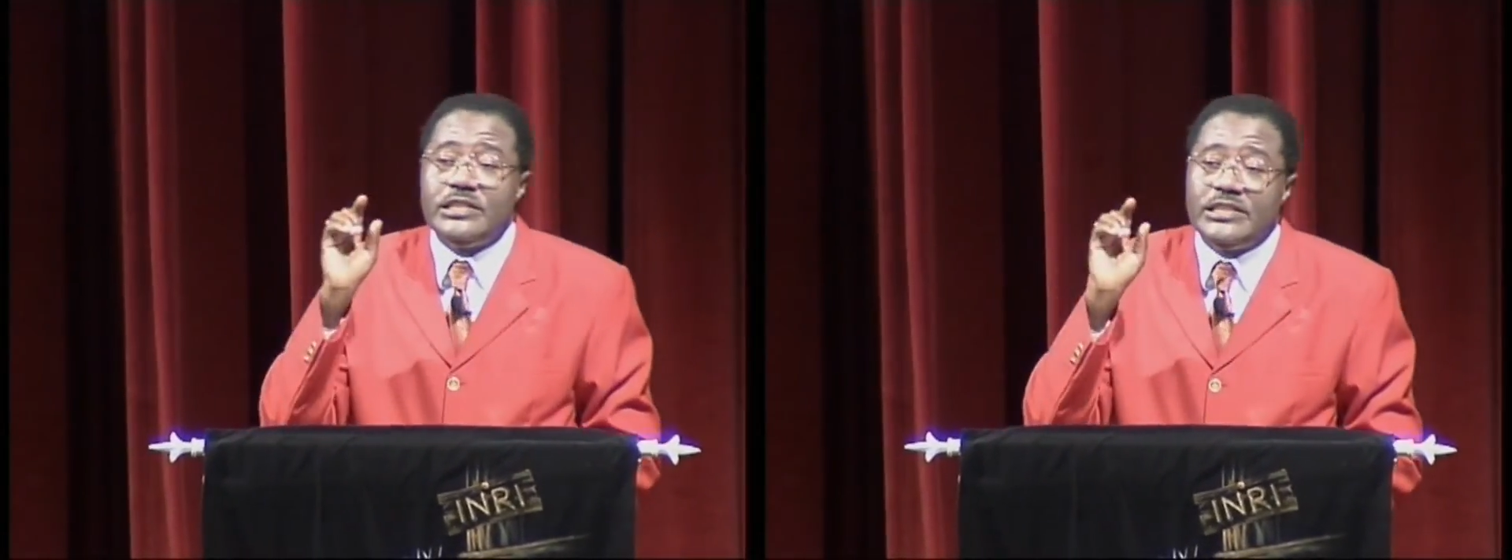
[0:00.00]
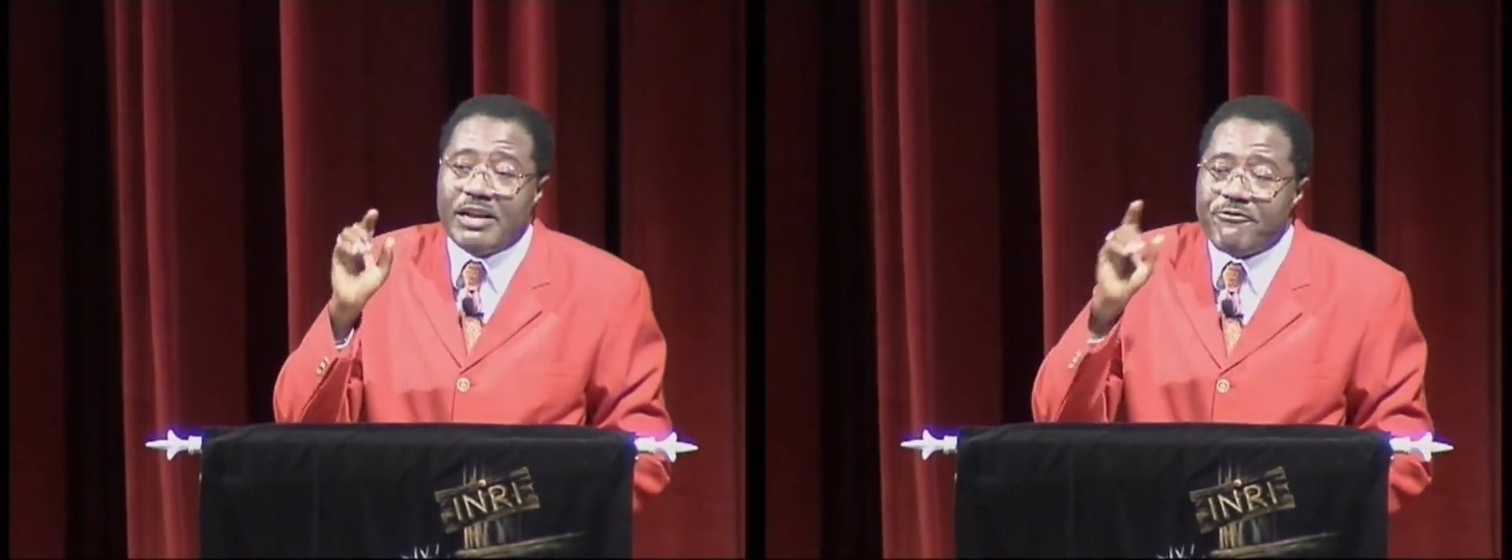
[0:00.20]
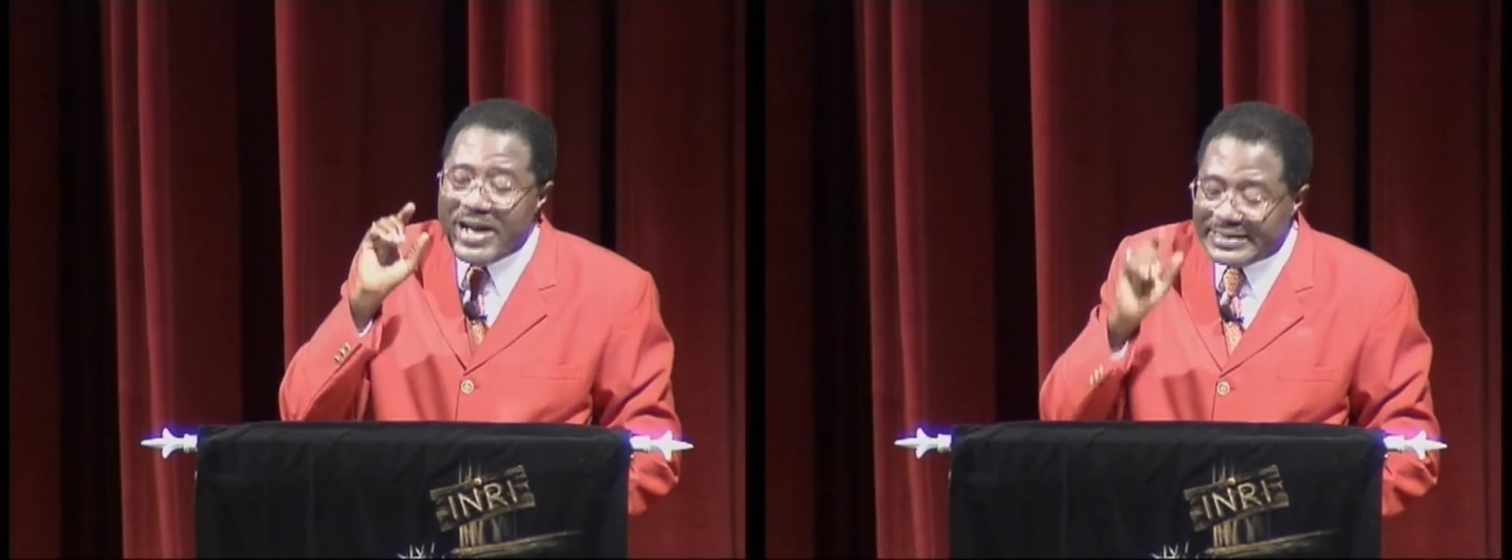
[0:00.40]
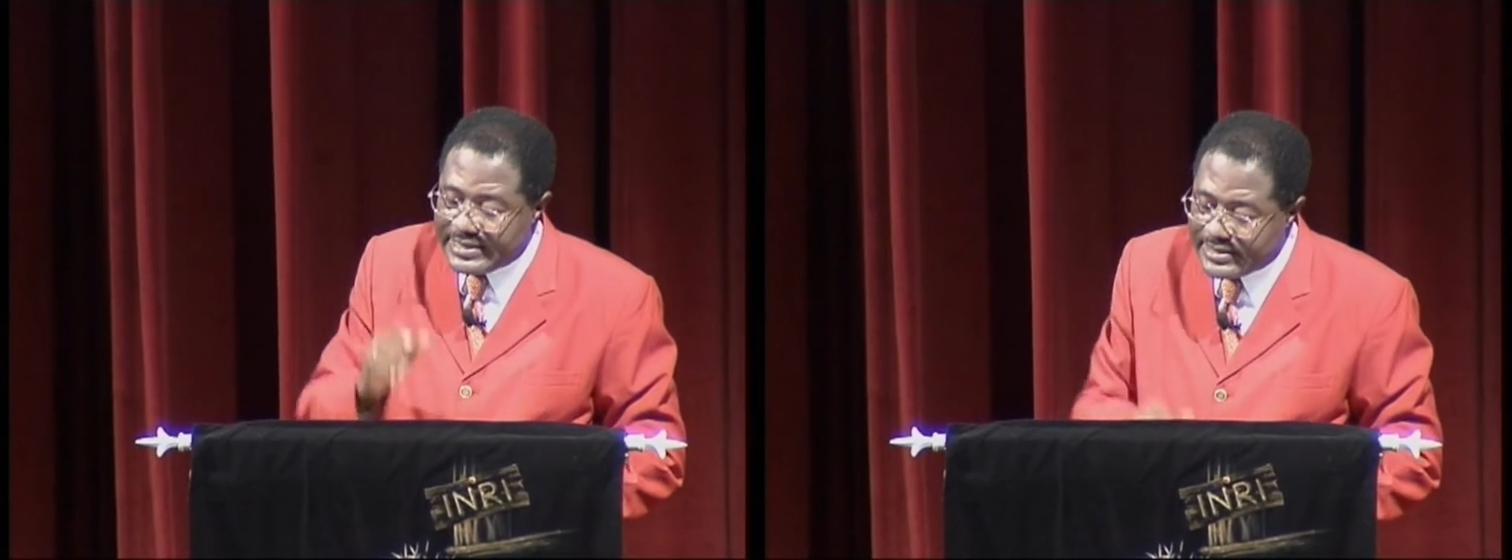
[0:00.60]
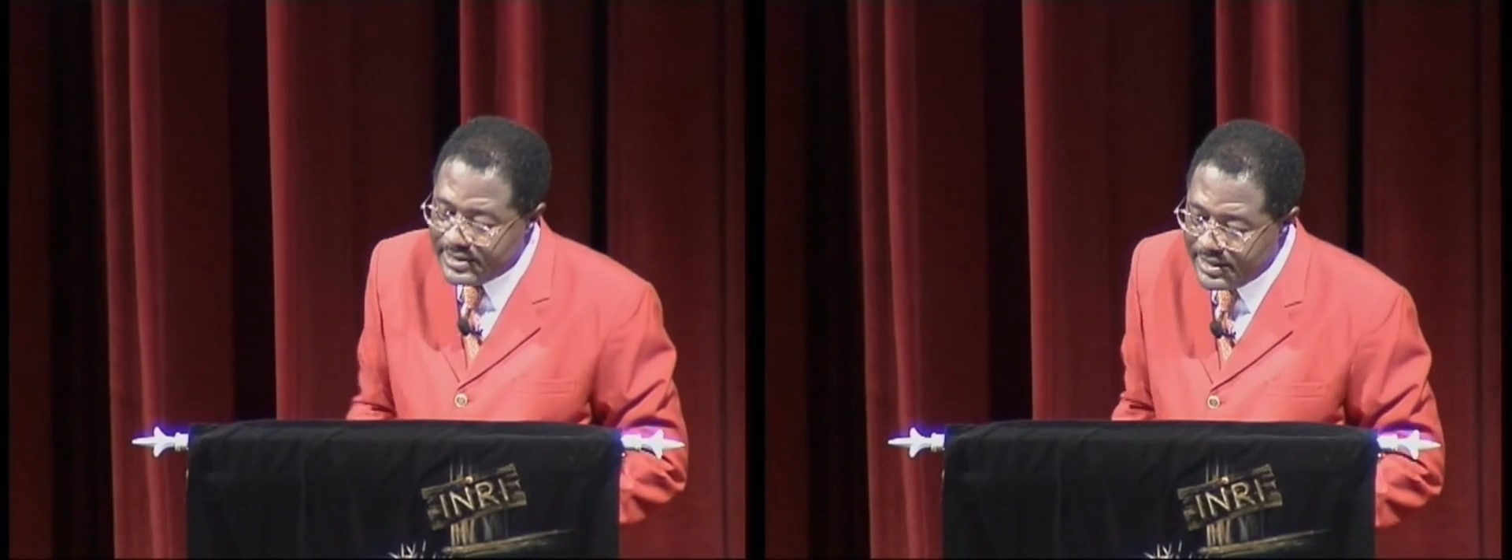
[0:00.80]

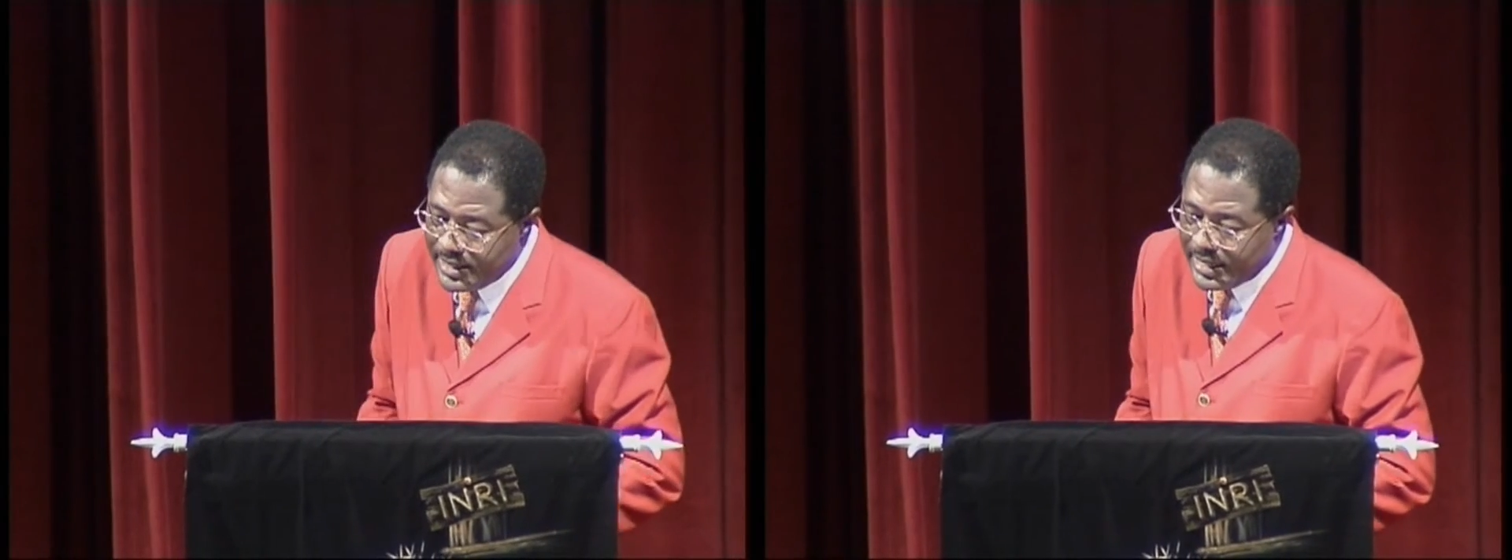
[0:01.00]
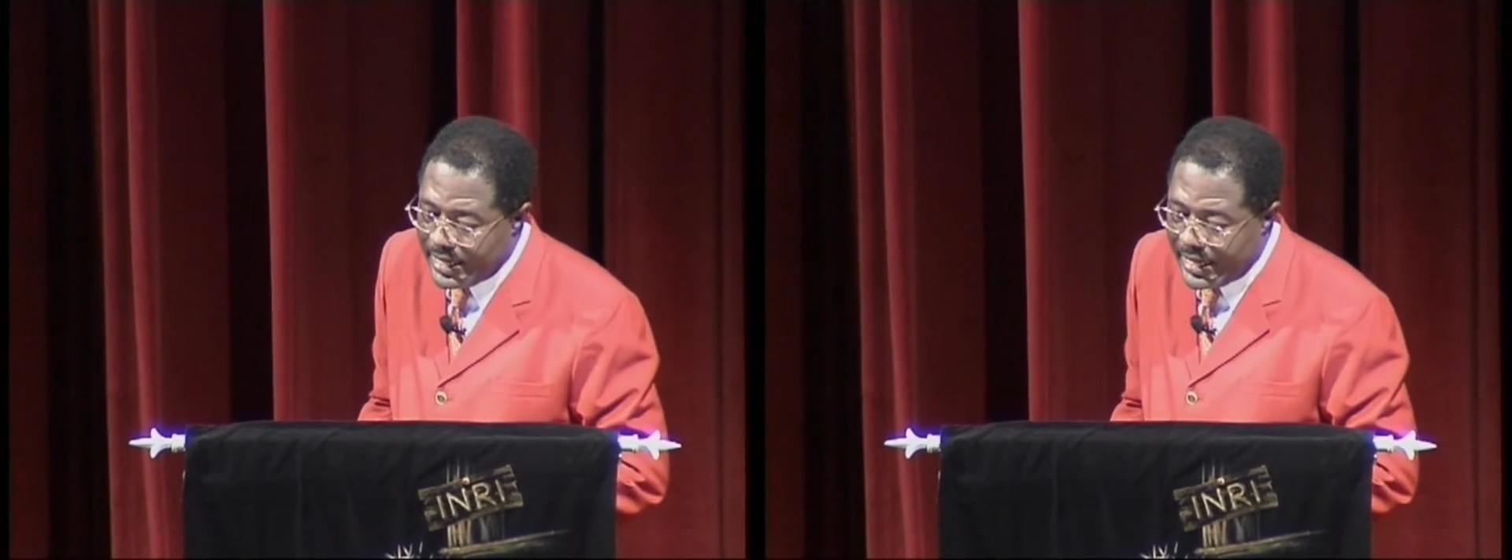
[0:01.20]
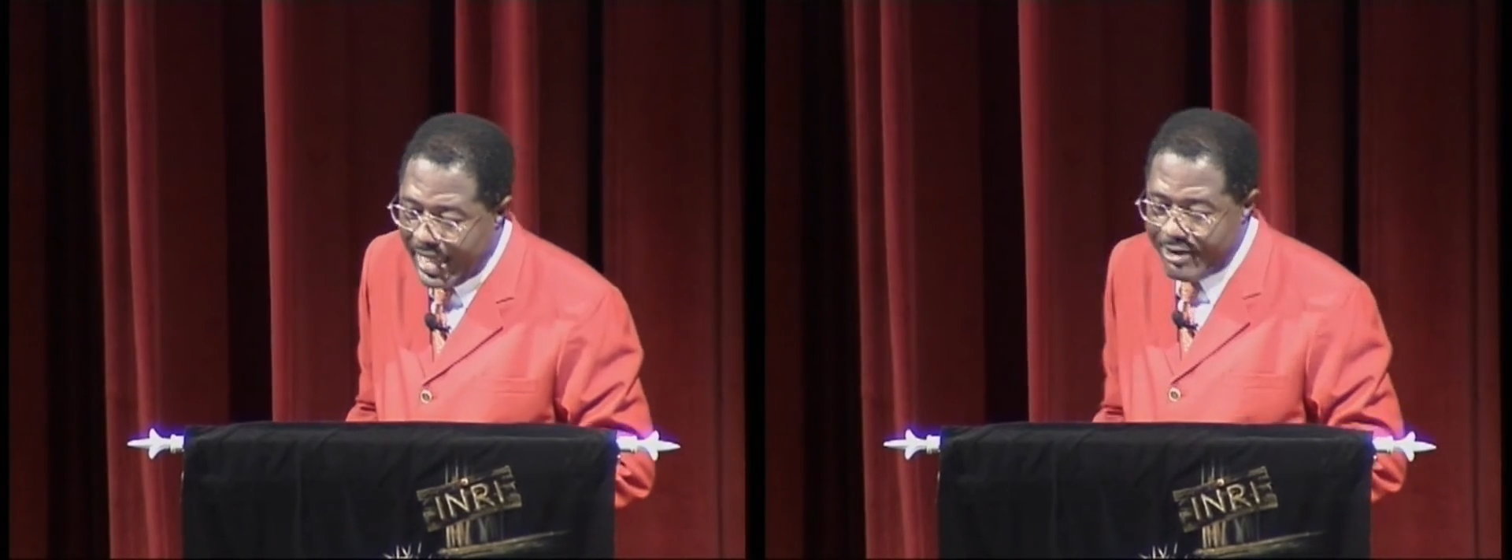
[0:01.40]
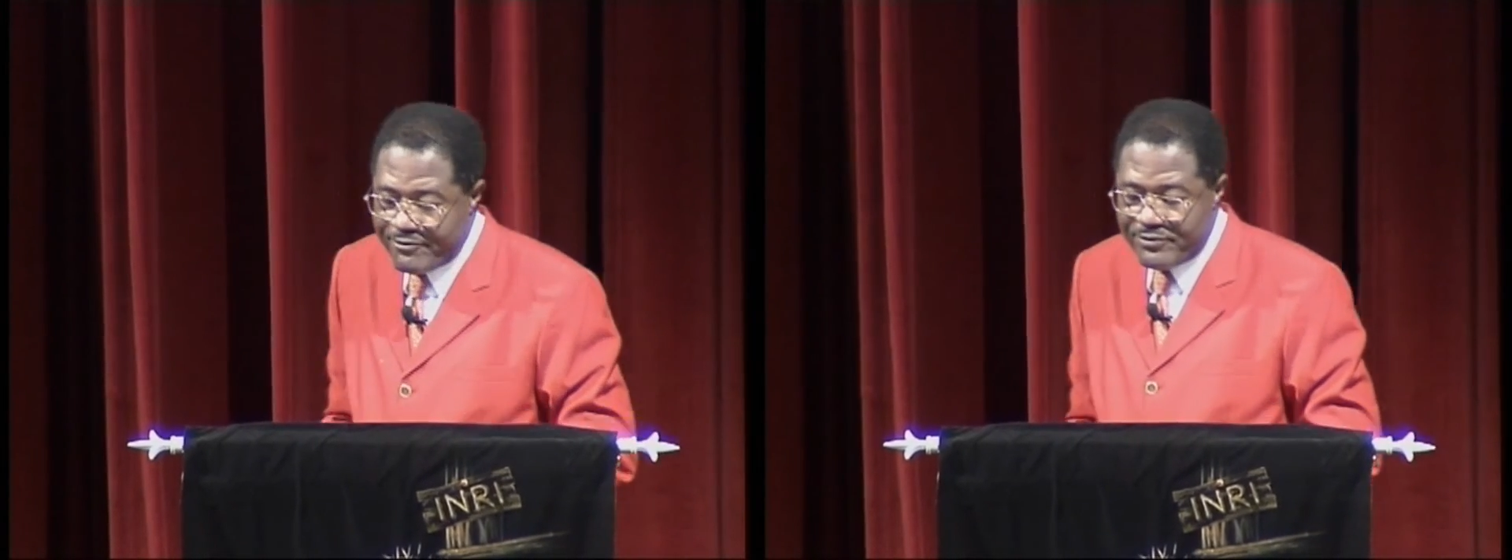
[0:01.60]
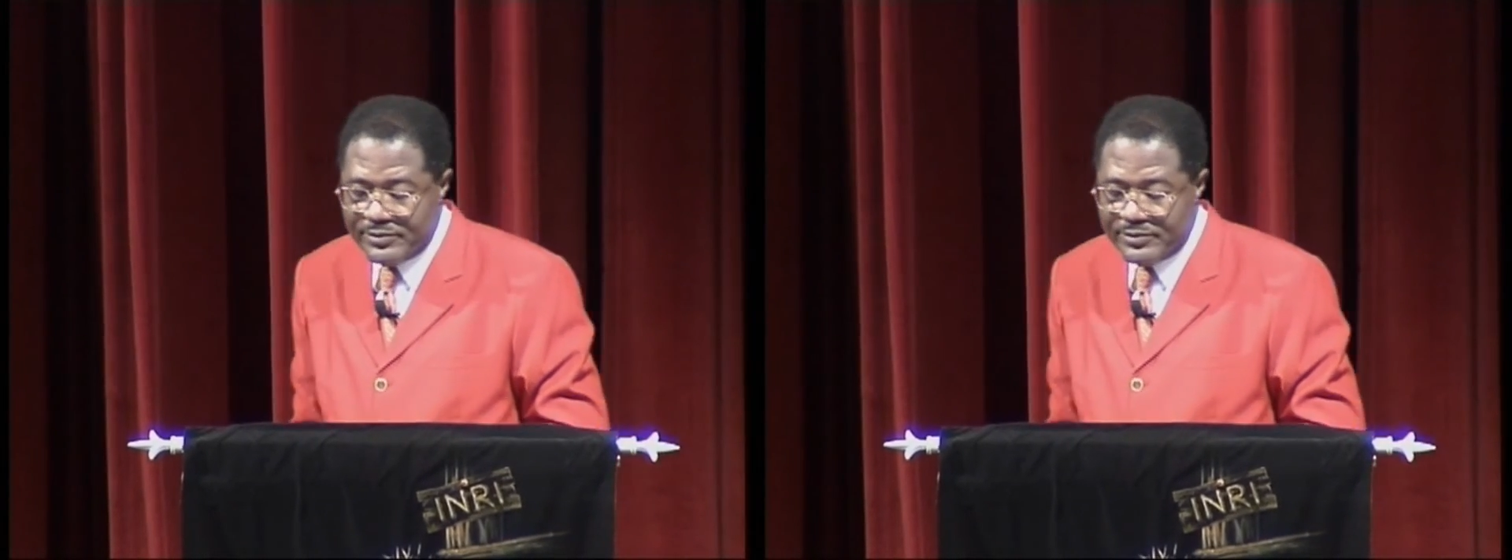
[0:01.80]
Jephthah's life.